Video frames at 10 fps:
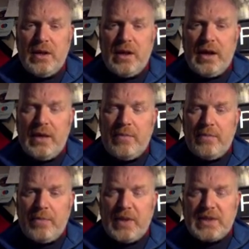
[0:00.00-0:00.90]

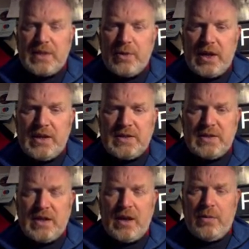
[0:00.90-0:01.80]
by the time we're getting into
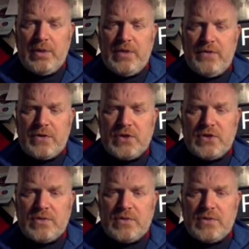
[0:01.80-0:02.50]
the Carboniferous.